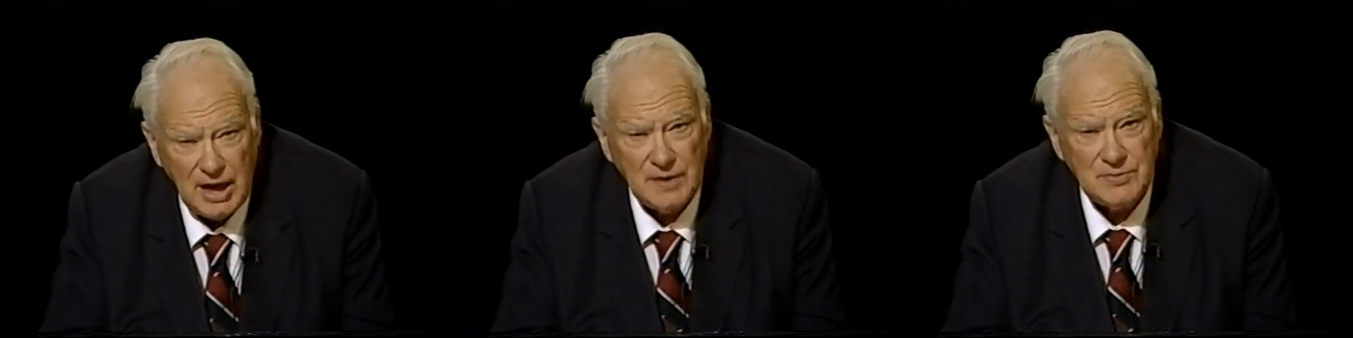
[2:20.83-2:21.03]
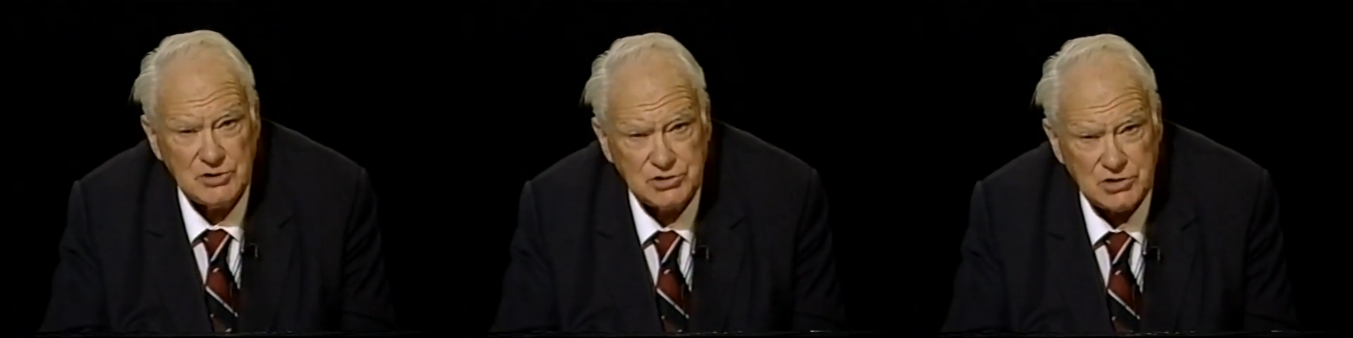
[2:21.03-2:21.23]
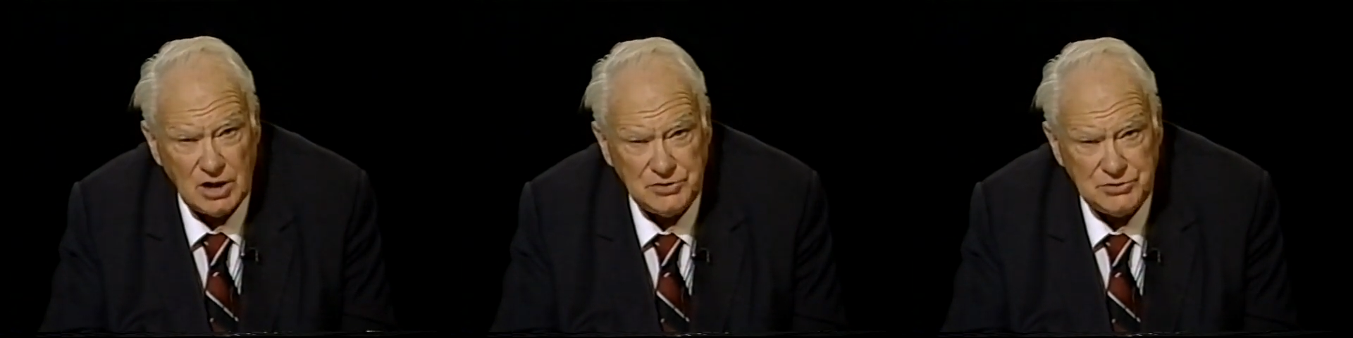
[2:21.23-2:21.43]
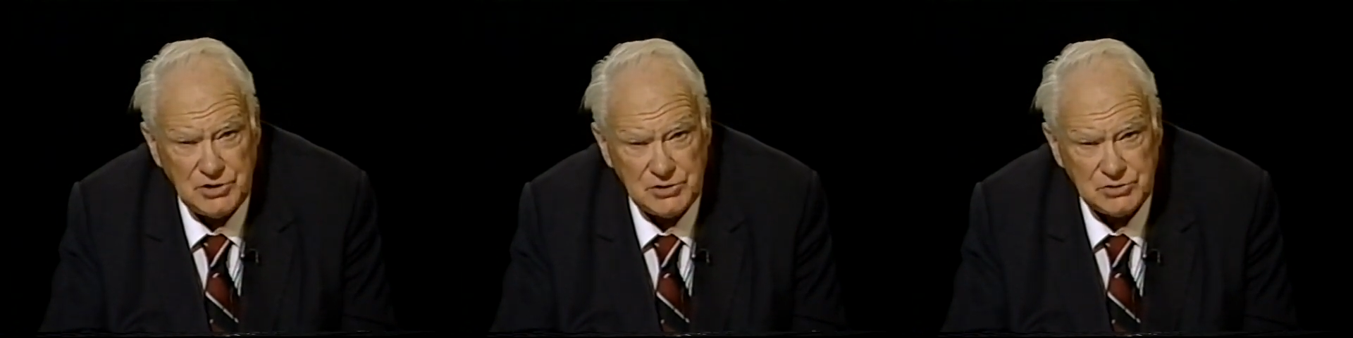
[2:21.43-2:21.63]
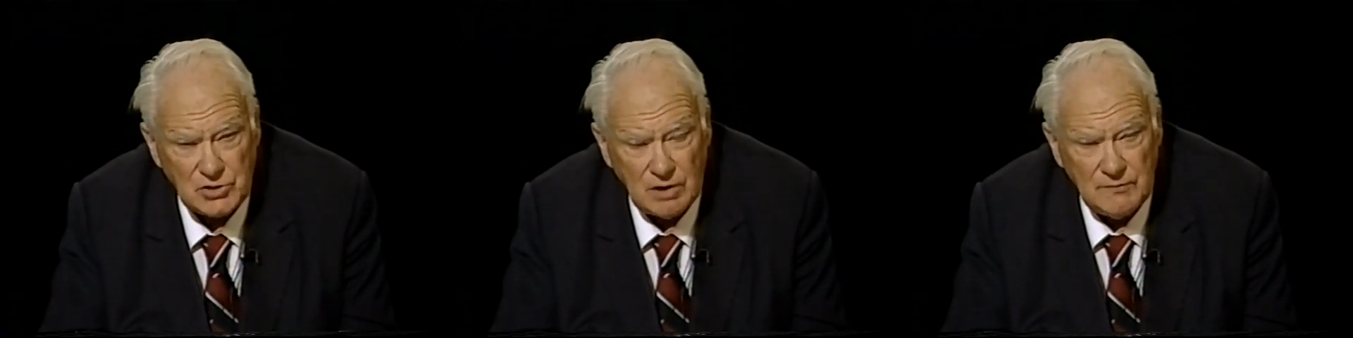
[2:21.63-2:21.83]
and the
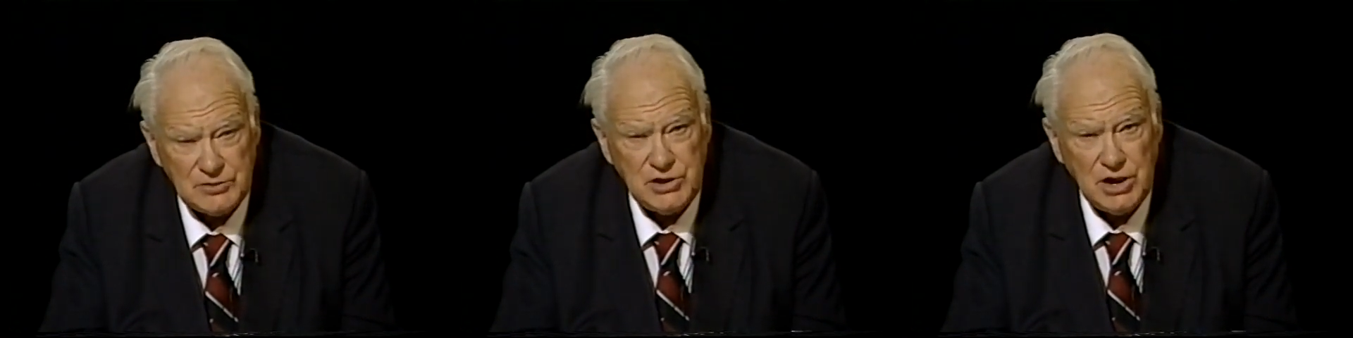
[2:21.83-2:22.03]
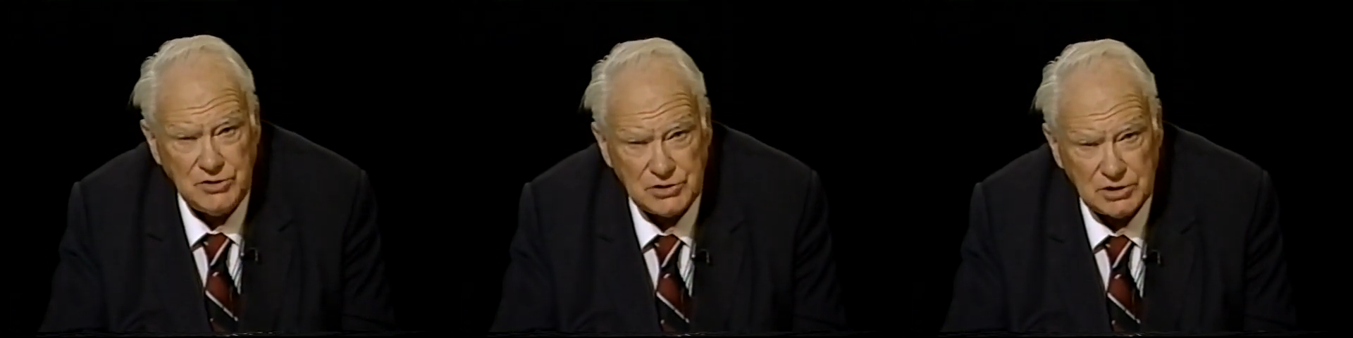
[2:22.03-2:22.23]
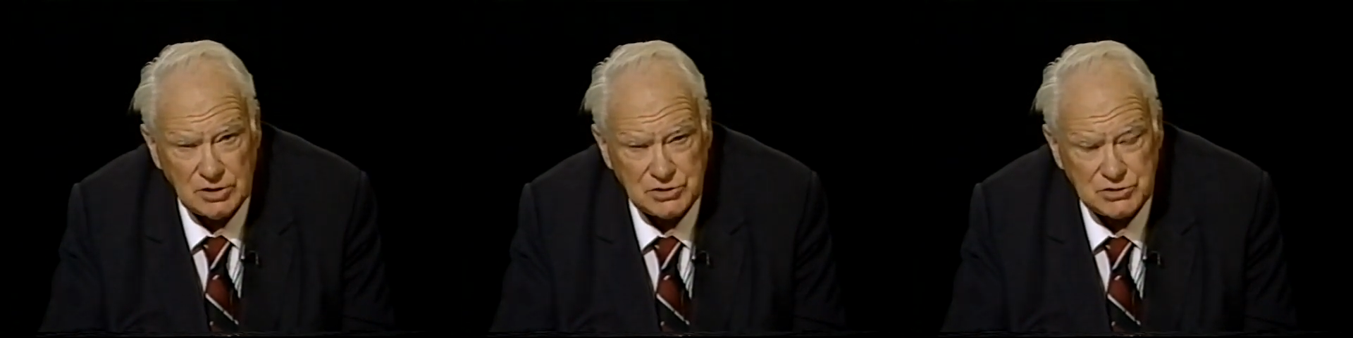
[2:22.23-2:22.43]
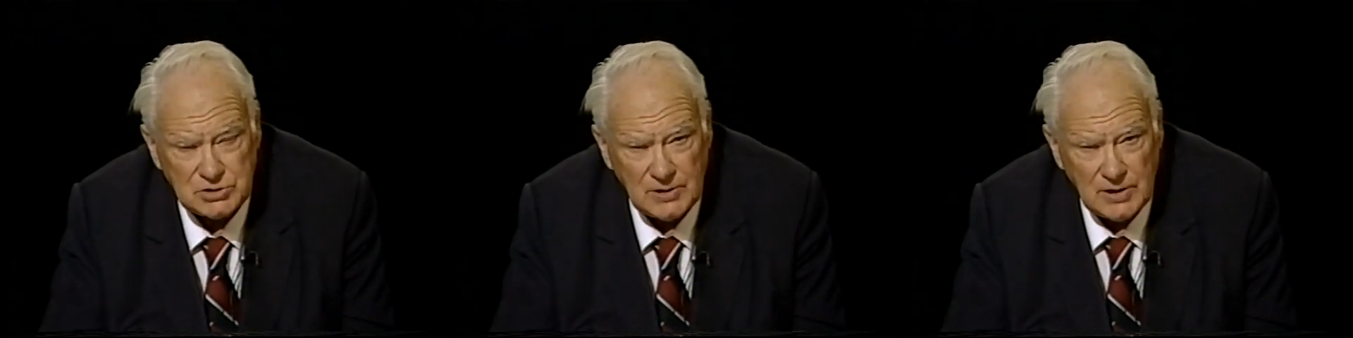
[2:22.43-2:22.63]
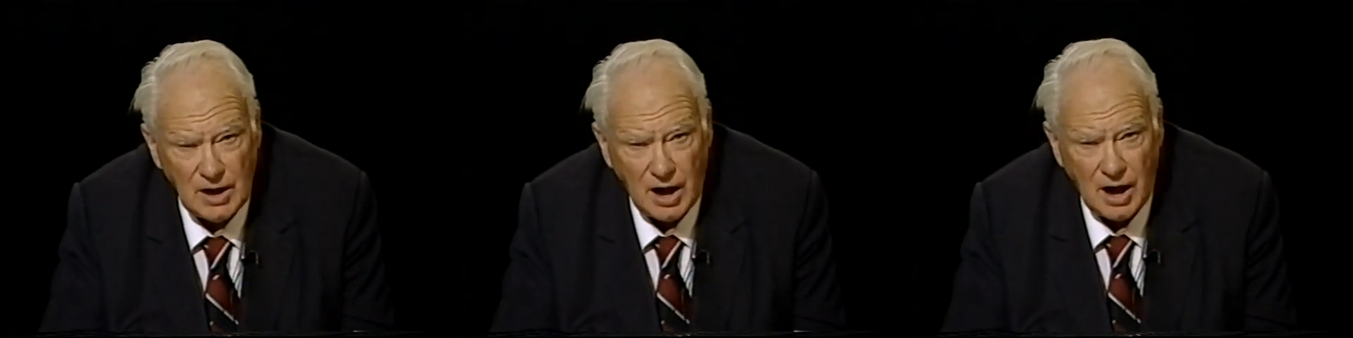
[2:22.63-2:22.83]
chances of its hitting
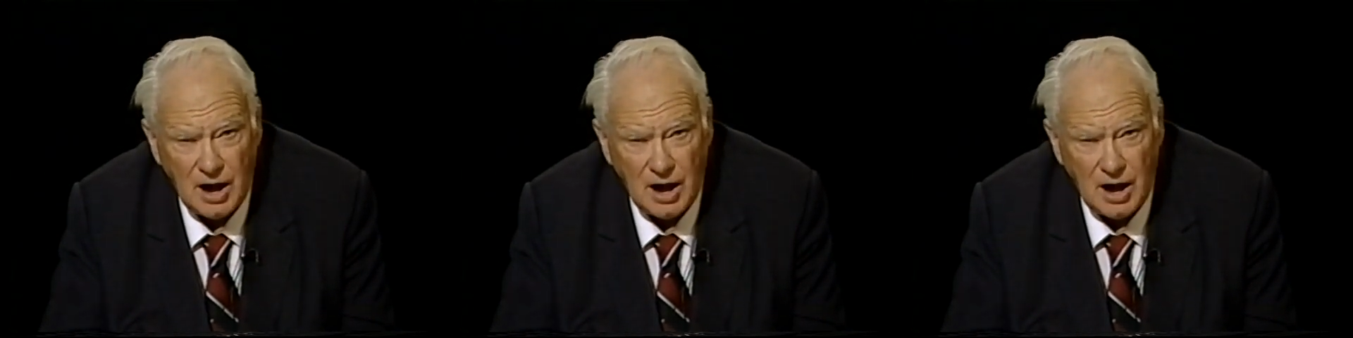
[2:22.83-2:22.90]
us